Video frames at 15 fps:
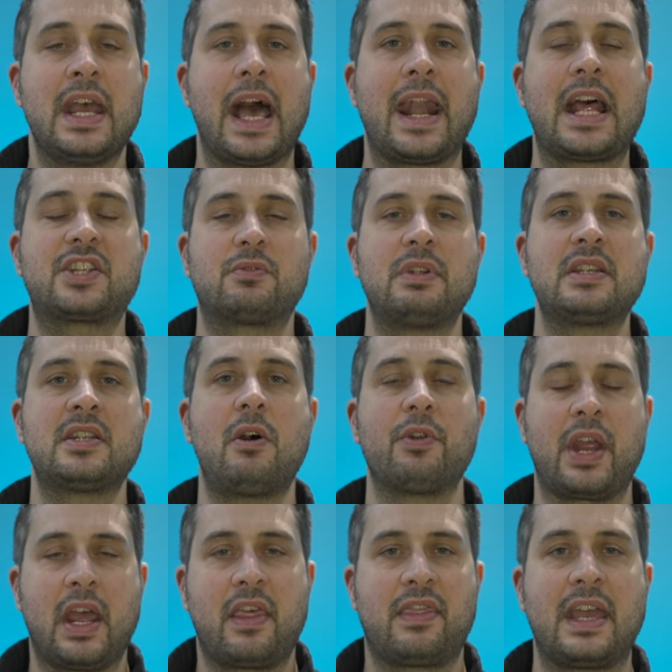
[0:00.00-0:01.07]
And as a
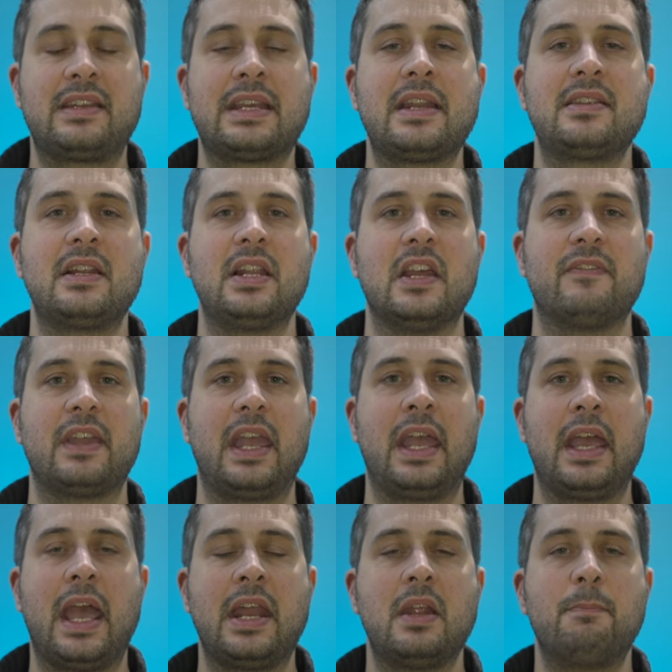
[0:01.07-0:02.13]
result, they tend to live
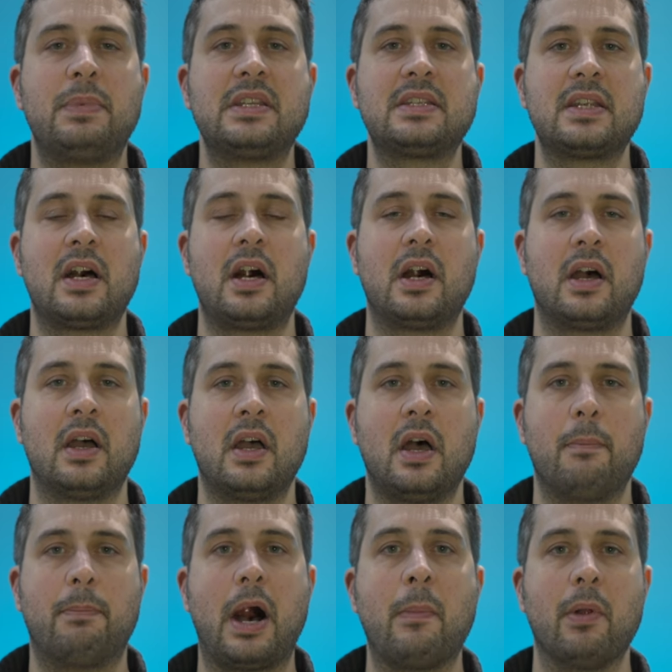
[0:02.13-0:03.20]
in a bizarre
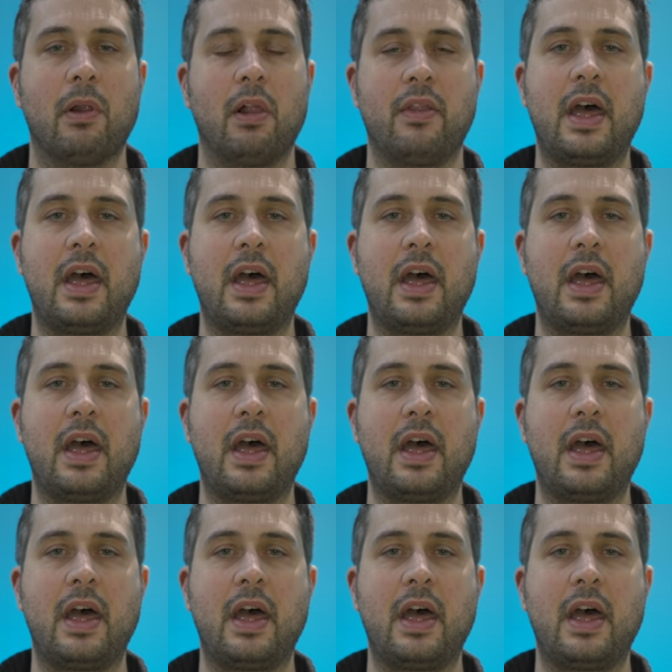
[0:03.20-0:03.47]
bubble.